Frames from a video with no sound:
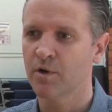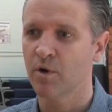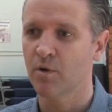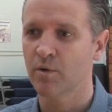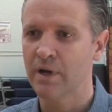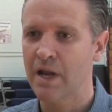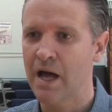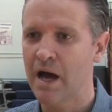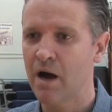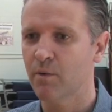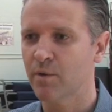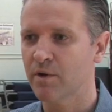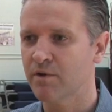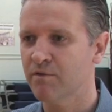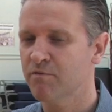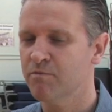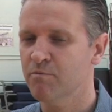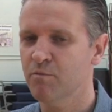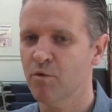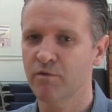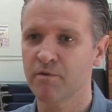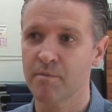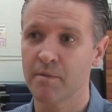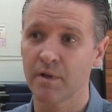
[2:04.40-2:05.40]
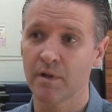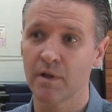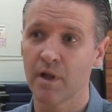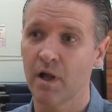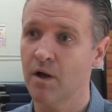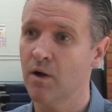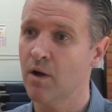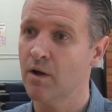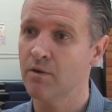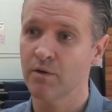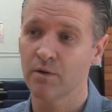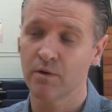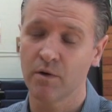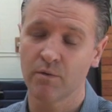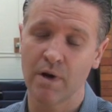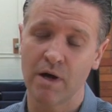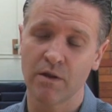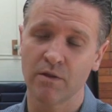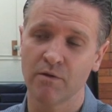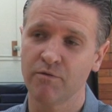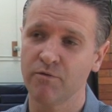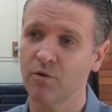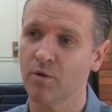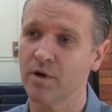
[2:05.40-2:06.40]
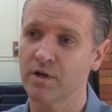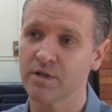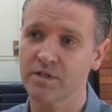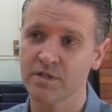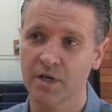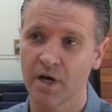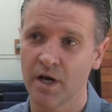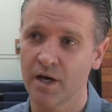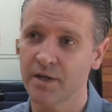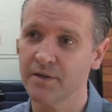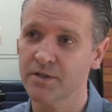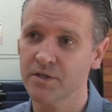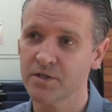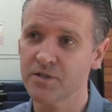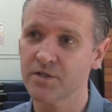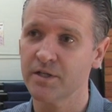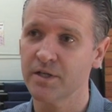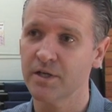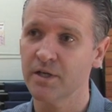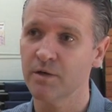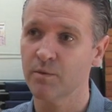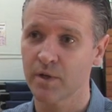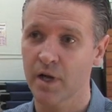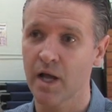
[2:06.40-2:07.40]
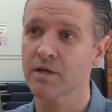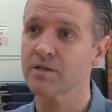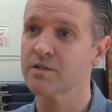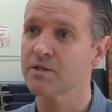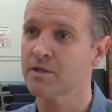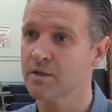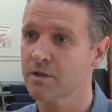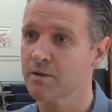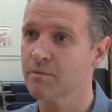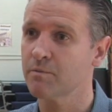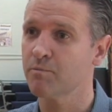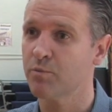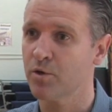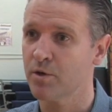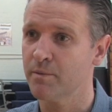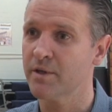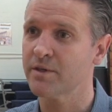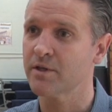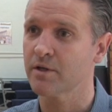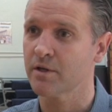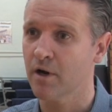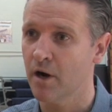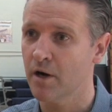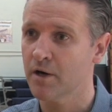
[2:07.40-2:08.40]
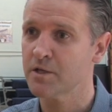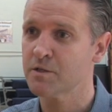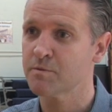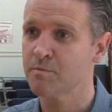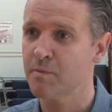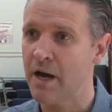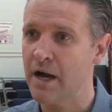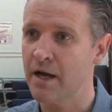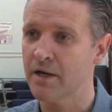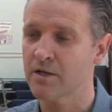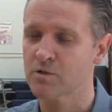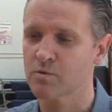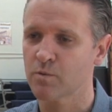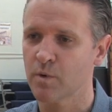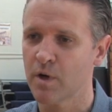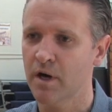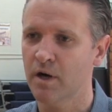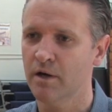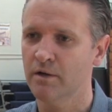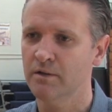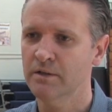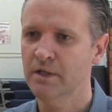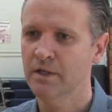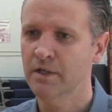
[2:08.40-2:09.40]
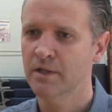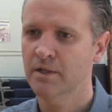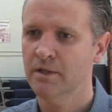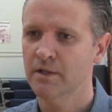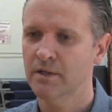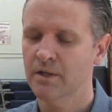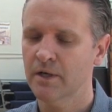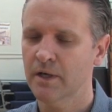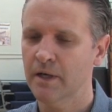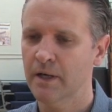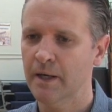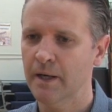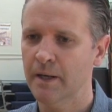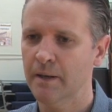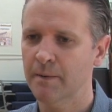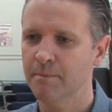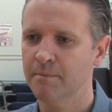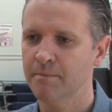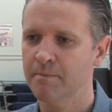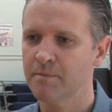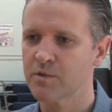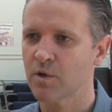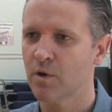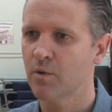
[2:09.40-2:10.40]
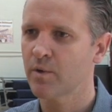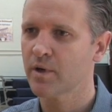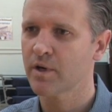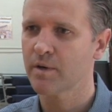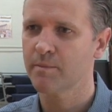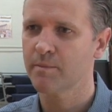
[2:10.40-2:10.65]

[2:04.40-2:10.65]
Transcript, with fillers: you know, now we've moved him on, around the floor a ton this year. We're actually put him at the guard spot as well. Um, so we're